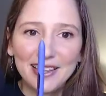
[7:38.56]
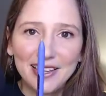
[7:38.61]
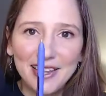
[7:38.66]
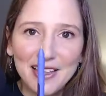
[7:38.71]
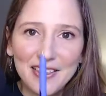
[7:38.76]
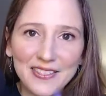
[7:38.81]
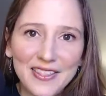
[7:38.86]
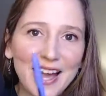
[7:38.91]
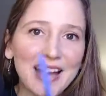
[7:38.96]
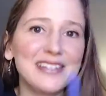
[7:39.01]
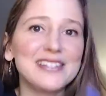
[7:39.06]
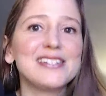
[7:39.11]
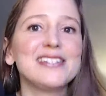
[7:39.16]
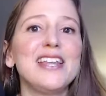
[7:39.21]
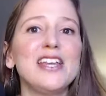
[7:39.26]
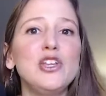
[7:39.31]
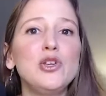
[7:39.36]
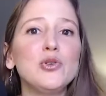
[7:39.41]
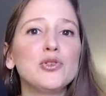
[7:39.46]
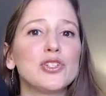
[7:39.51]
That's the
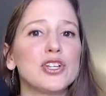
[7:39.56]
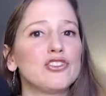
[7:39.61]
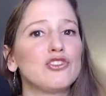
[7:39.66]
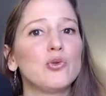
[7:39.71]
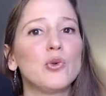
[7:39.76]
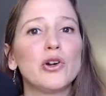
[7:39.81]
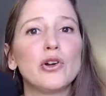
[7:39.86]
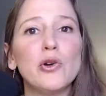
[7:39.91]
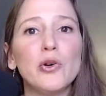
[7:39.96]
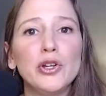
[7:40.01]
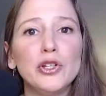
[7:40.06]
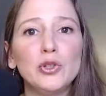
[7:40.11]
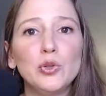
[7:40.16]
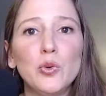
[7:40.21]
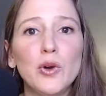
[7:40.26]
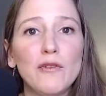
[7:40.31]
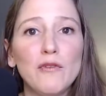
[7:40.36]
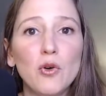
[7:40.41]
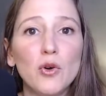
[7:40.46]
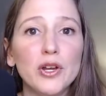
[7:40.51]
usage we're going to
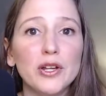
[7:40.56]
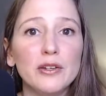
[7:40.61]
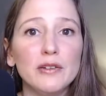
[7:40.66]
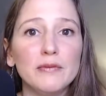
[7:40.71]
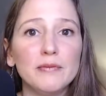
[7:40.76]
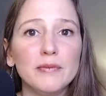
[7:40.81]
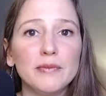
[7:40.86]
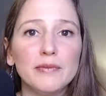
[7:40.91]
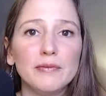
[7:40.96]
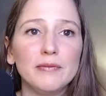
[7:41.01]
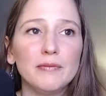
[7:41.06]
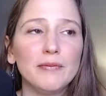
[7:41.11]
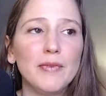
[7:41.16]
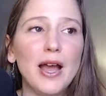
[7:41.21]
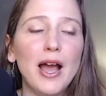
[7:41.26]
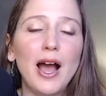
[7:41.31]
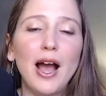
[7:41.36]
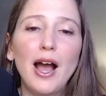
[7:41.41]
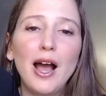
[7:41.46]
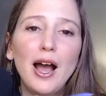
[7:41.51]
avoid.
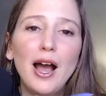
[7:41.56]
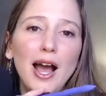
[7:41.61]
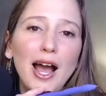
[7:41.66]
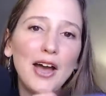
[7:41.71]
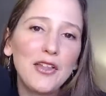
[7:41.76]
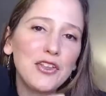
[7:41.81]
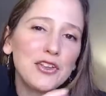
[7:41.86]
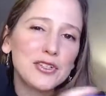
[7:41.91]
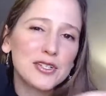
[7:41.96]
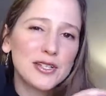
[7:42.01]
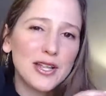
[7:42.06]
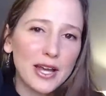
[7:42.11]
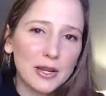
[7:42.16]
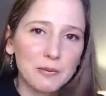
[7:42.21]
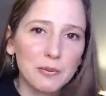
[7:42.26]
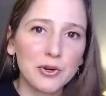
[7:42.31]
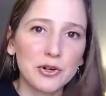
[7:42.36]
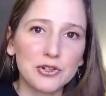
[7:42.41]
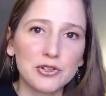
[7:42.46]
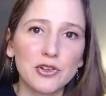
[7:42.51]
How does that
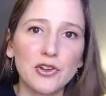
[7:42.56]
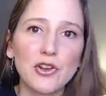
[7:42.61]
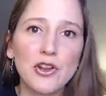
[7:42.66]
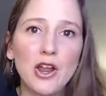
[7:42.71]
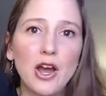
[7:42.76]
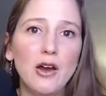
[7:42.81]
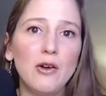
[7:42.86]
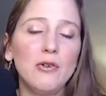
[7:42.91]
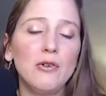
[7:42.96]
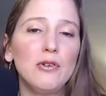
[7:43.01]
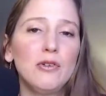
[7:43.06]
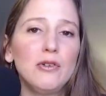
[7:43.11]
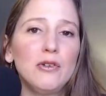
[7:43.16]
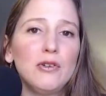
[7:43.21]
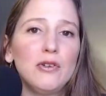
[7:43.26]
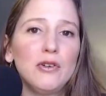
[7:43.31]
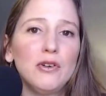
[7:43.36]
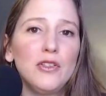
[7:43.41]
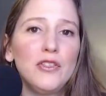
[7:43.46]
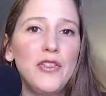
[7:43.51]
person know
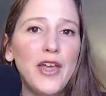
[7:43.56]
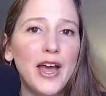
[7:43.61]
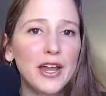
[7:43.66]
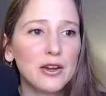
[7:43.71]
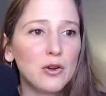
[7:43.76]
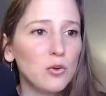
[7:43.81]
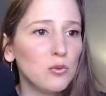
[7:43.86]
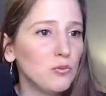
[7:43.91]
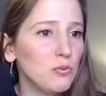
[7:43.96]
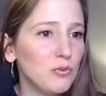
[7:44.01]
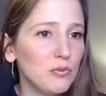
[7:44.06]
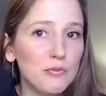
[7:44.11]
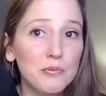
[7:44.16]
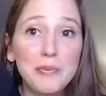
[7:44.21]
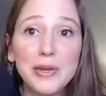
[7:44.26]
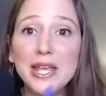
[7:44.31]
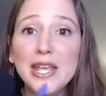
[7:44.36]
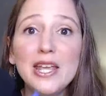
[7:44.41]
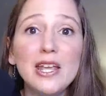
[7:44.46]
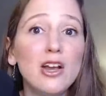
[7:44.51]
that
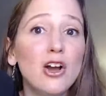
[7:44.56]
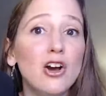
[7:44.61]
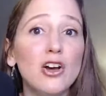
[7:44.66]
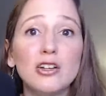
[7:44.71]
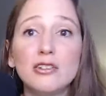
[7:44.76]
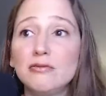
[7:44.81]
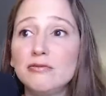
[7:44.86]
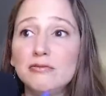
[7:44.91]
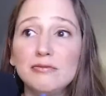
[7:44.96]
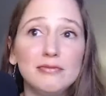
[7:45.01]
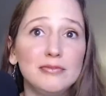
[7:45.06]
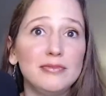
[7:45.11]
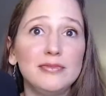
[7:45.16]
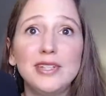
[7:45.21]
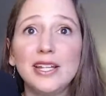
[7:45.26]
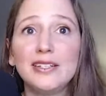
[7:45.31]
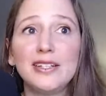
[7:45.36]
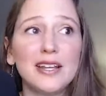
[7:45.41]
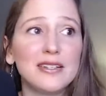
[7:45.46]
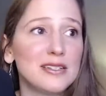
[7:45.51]
being on the
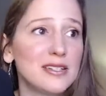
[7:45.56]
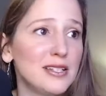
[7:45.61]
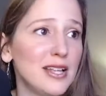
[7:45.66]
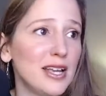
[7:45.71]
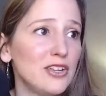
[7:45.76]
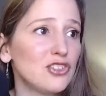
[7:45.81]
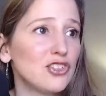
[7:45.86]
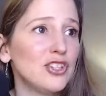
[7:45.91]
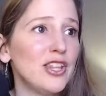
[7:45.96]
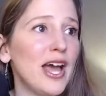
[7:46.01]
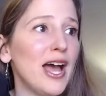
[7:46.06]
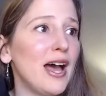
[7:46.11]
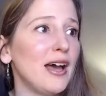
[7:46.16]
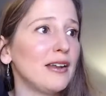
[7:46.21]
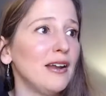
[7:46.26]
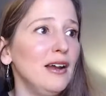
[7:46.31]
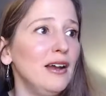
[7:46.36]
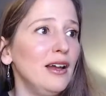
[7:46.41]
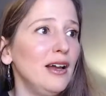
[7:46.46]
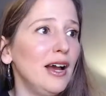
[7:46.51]
TED stage, that
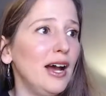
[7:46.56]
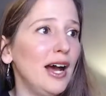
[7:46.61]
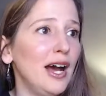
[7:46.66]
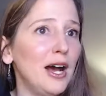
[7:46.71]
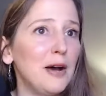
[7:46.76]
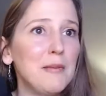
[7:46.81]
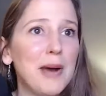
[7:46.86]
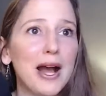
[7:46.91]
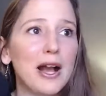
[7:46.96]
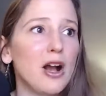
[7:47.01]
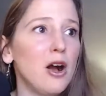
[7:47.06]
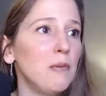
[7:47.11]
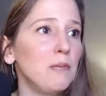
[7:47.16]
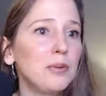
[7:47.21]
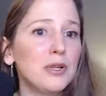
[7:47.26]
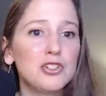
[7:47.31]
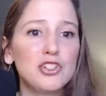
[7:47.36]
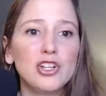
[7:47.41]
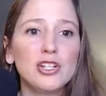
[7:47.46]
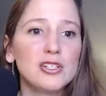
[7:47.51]

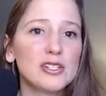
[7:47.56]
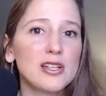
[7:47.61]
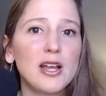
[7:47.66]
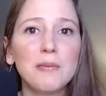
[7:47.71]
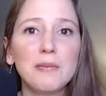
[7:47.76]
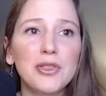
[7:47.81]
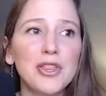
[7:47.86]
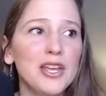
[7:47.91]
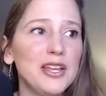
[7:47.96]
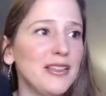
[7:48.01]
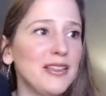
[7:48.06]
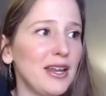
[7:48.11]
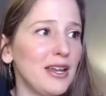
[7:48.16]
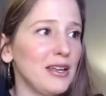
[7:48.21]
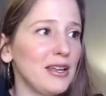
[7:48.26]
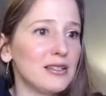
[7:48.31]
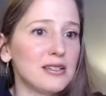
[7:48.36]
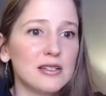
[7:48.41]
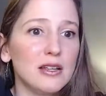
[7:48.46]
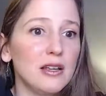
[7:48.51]
accomplishing something that
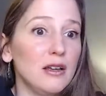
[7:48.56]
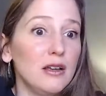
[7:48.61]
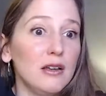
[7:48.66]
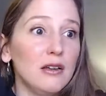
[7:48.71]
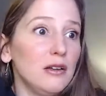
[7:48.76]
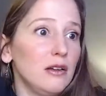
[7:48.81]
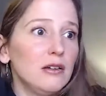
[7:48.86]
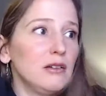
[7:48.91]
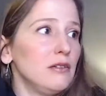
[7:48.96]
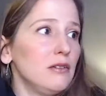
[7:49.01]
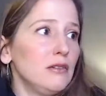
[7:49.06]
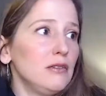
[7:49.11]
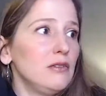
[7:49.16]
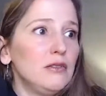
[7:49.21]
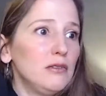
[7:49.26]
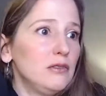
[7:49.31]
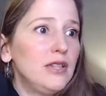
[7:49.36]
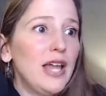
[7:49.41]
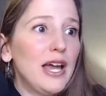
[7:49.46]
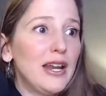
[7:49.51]

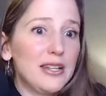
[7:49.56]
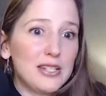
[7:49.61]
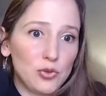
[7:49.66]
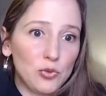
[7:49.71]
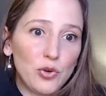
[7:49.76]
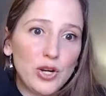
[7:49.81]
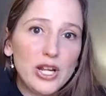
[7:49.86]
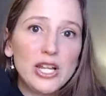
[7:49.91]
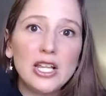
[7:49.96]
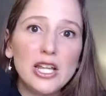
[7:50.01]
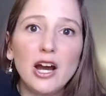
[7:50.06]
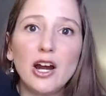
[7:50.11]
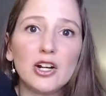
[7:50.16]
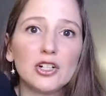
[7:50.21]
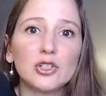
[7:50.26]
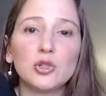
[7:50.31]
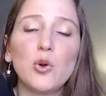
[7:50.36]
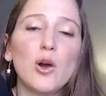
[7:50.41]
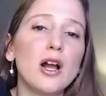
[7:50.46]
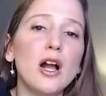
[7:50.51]
is really hard
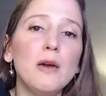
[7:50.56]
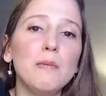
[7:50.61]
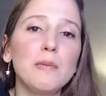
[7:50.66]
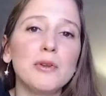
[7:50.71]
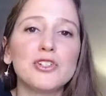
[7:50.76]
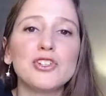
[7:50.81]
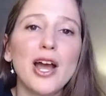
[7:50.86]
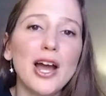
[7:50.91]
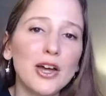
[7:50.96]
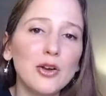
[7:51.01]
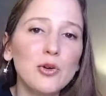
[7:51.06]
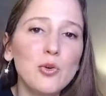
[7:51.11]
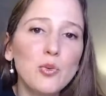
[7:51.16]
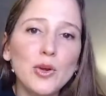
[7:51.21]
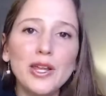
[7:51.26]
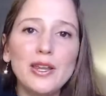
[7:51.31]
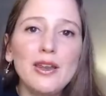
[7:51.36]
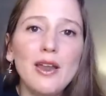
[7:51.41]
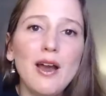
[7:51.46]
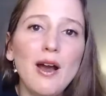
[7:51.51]
to accomplish, how do we
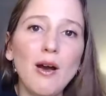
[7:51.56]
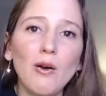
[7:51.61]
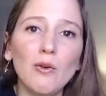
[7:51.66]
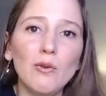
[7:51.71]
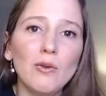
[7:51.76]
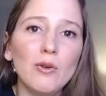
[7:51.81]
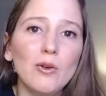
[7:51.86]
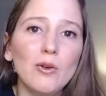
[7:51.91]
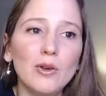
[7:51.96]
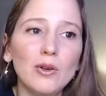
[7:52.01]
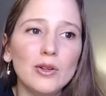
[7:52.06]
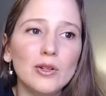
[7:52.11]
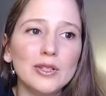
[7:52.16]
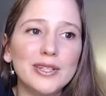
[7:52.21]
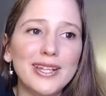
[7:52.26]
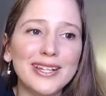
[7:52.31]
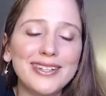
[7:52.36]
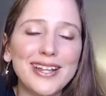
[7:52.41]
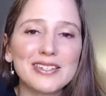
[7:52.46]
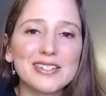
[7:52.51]
know
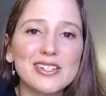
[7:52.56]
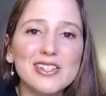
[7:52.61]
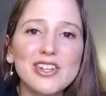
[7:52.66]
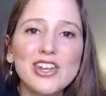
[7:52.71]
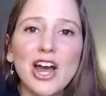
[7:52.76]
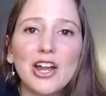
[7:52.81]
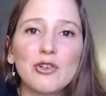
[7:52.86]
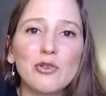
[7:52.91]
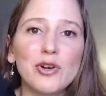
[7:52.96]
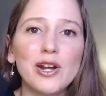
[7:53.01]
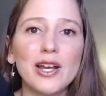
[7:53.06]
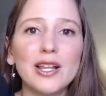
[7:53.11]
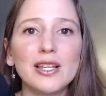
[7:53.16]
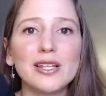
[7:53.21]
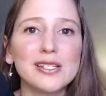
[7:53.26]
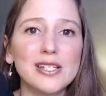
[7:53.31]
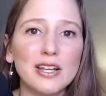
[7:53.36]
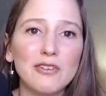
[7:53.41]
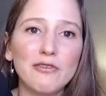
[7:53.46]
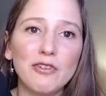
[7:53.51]
that that's not
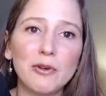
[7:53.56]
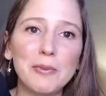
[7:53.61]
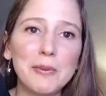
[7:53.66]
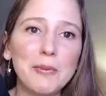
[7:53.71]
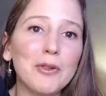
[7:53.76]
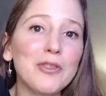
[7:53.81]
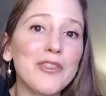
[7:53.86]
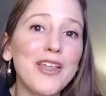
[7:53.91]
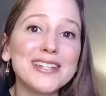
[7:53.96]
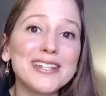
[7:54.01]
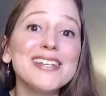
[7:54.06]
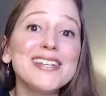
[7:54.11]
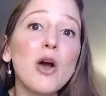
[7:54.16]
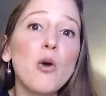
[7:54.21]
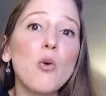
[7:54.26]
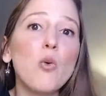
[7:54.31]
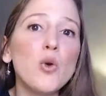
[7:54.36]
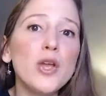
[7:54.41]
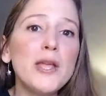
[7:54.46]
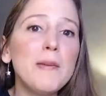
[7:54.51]
realistic for people? That's how
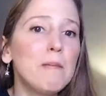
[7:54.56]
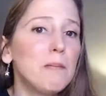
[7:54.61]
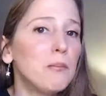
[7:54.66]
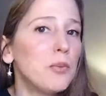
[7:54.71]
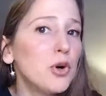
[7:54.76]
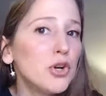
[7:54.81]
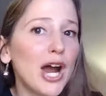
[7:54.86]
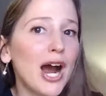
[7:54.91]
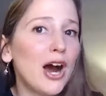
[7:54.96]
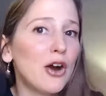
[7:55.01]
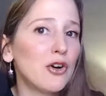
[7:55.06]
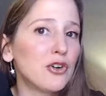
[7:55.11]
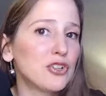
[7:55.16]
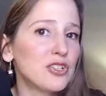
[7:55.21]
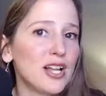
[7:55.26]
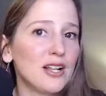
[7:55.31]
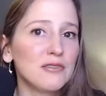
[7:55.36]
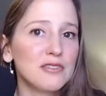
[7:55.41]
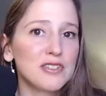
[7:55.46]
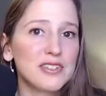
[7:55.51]
we put
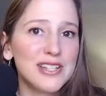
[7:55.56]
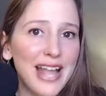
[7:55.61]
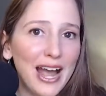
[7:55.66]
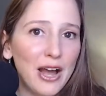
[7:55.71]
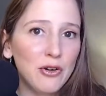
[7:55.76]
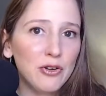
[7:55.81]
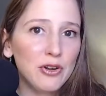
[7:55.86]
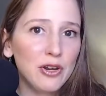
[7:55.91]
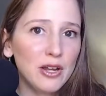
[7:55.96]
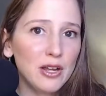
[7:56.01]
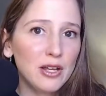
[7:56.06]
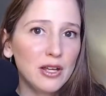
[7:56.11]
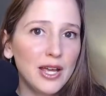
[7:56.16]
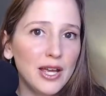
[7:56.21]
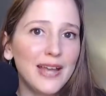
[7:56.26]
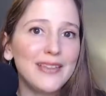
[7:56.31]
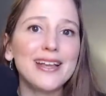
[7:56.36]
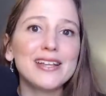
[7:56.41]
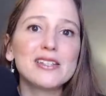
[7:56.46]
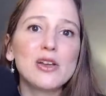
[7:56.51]
ourselves down, and
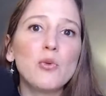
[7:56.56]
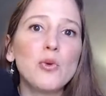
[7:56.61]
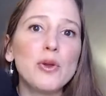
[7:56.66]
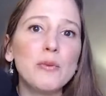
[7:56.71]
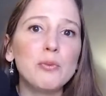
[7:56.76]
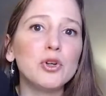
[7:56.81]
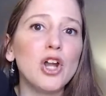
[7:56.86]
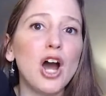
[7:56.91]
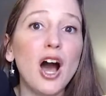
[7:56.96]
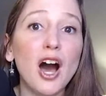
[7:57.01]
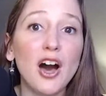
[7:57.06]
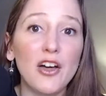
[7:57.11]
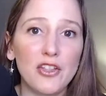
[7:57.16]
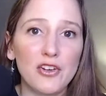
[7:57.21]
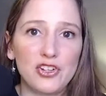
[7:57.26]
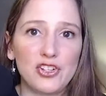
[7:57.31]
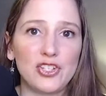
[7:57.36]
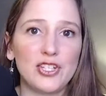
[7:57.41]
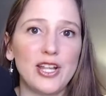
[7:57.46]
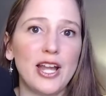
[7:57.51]
that's how we put
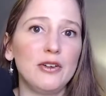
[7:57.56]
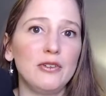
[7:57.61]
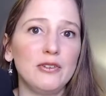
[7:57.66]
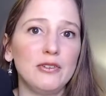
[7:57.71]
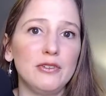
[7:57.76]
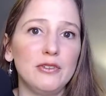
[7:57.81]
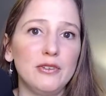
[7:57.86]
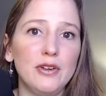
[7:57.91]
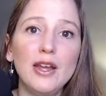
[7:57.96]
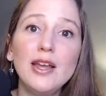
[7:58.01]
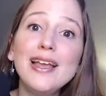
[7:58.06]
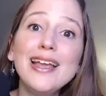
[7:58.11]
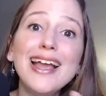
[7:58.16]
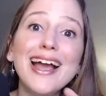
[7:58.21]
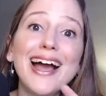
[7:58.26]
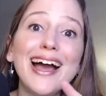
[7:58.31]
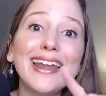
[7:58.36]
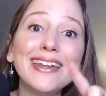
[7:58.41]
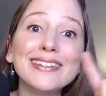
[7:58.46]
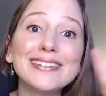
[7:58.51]
others down.
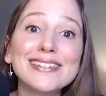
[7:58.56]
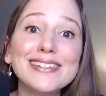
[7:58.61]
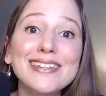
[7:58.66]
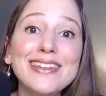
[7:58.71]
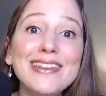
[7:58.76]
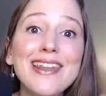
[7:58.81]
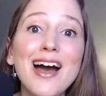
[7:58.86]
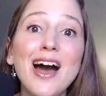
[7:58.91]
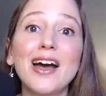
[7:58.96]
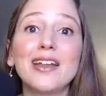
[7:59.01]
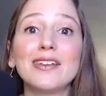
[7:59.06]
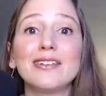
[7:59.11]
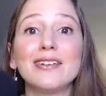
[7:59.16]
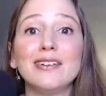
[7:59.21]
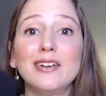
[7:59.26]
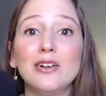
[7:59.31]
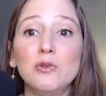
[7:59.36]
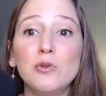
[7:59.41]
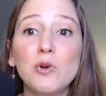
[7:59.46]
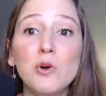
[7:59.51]
And it's not
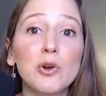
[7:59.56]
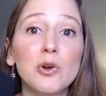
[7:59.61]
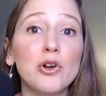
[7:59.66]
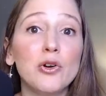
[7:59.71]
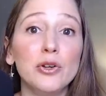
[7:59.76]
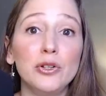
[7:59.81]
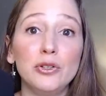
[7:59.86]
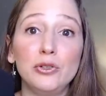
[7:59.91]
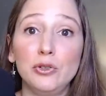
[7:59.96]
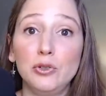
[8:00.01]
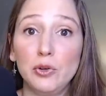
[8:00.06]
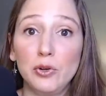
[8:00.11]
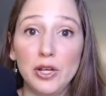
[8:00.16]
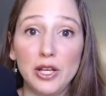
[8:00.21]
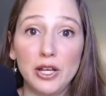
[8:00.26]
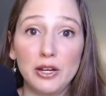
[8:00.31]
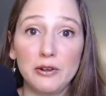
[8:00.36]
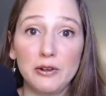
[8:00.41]
what we're going to do here.